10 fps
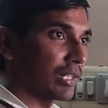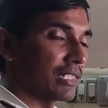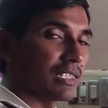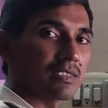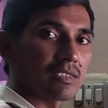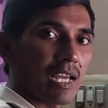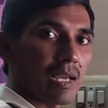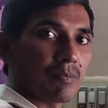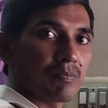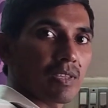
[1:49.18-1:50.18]
This
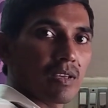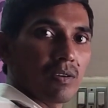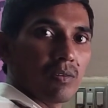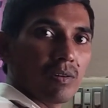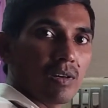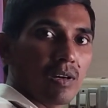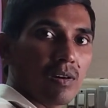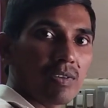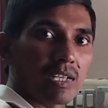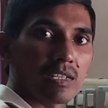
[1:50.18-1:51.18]
time
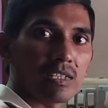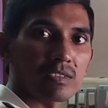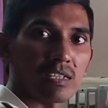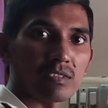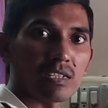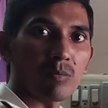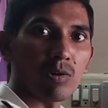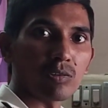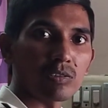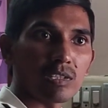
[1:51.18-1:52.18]
we can discuss
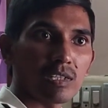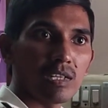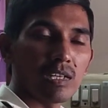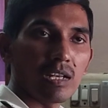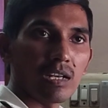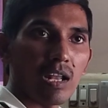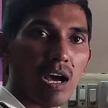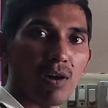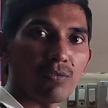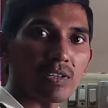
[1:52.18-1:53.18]
about
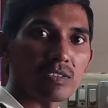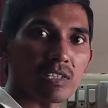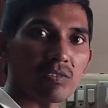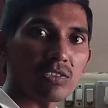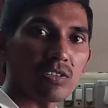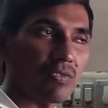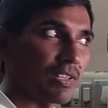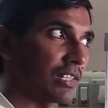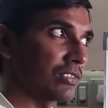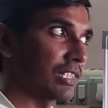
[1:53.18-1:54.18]
law of conservation of
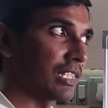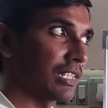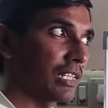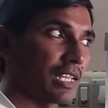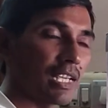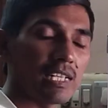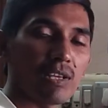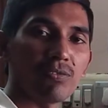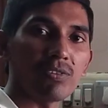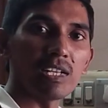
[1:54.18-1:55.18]
energy in
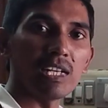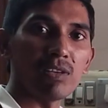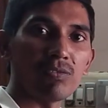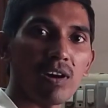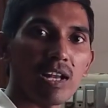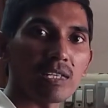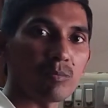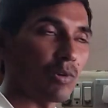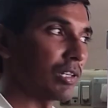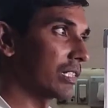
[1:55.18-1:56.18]
a freely
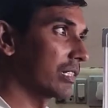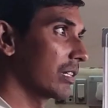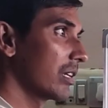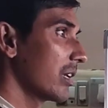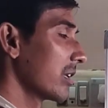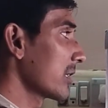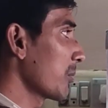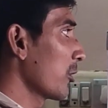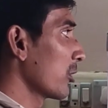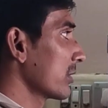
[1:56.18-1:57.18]
falling body.
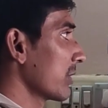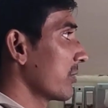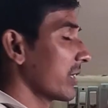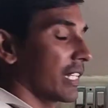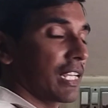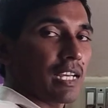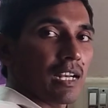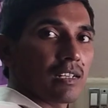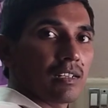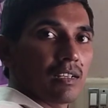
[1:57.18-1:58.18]
Suppose if we
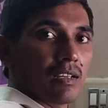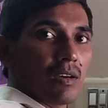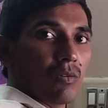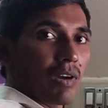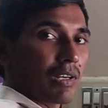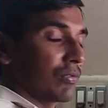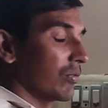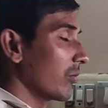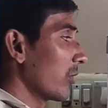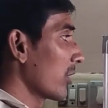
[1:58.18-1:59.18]
taken one
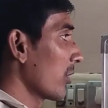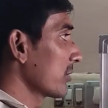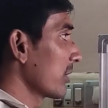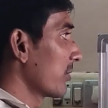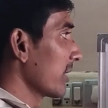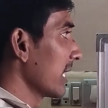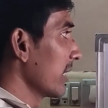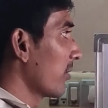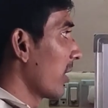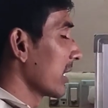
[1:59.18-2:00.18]
of the
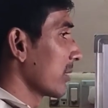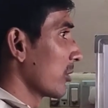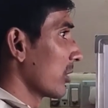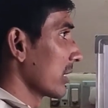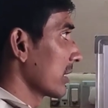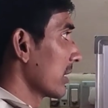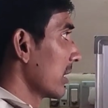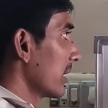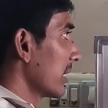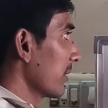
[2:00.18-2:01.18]
freely falling body.
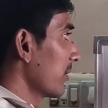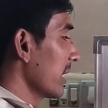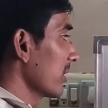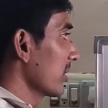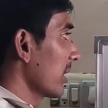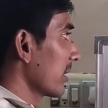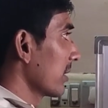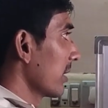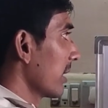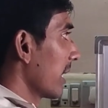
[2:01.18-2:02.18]
Definition: